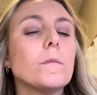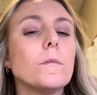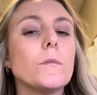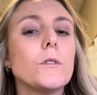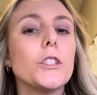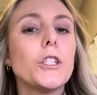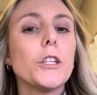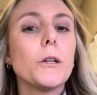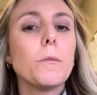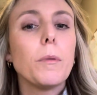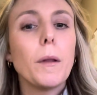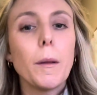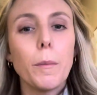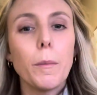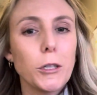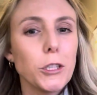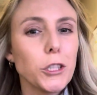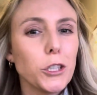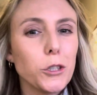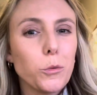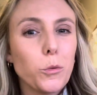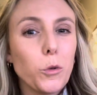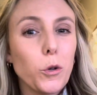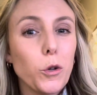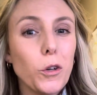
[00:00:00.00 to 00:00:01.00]
your blood
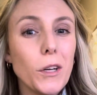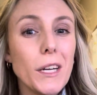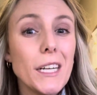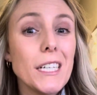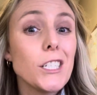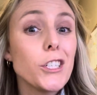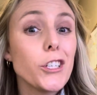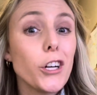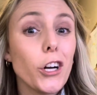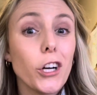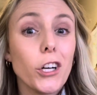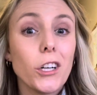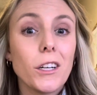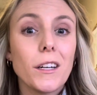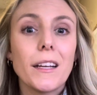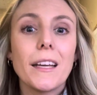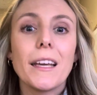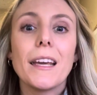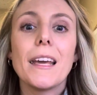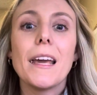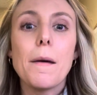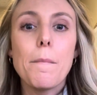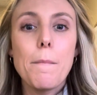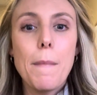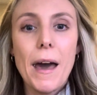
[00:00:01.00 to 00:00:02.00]
pressure will in turn
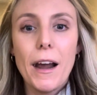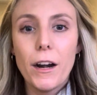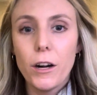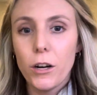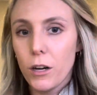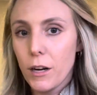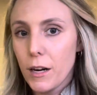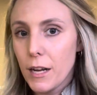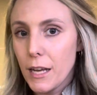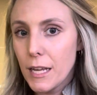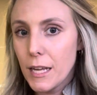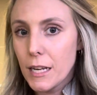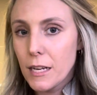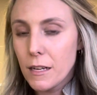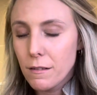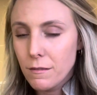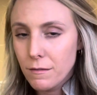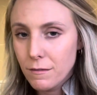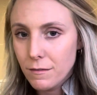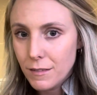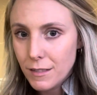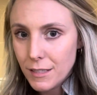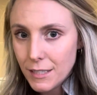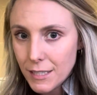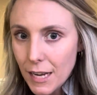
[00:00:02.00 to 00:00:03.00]
get better
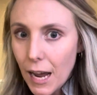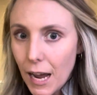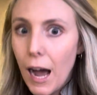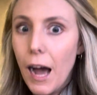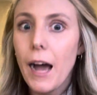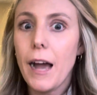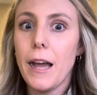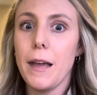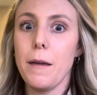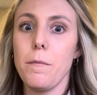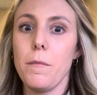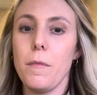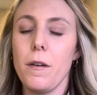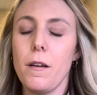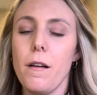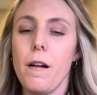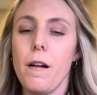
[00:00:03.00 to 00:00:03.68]
in time.